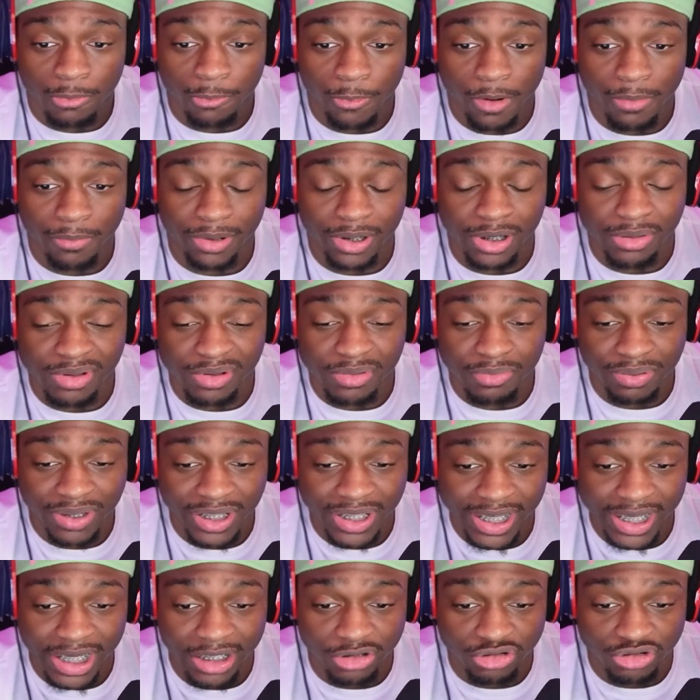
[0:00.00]
I'm gonna be
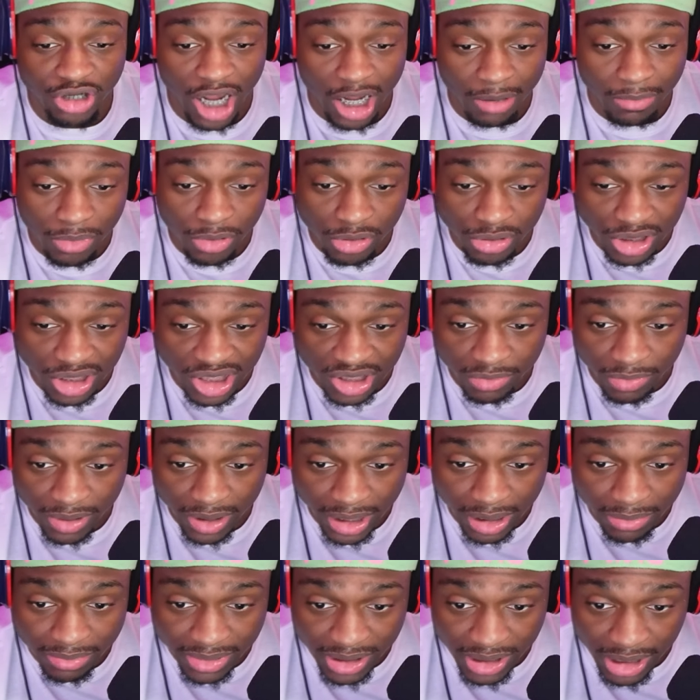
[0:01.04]
playing Dragon Ball Z when it
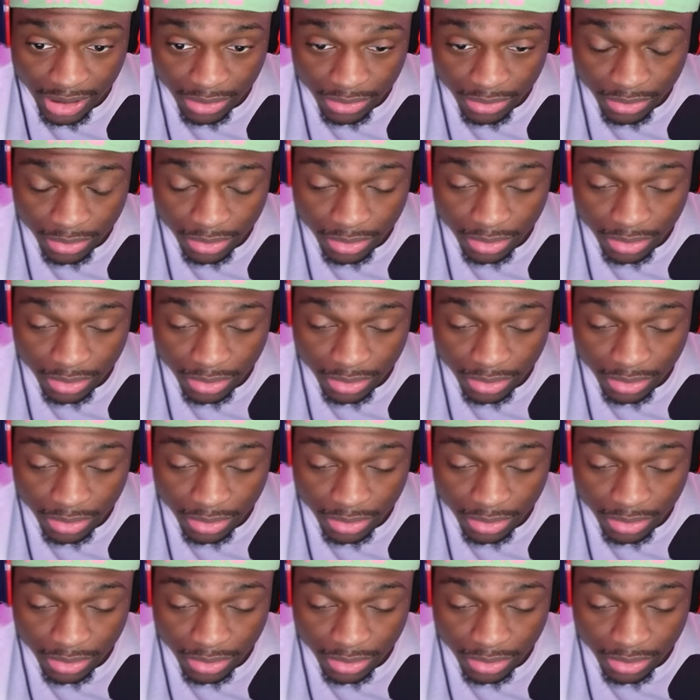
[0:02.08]
comes out.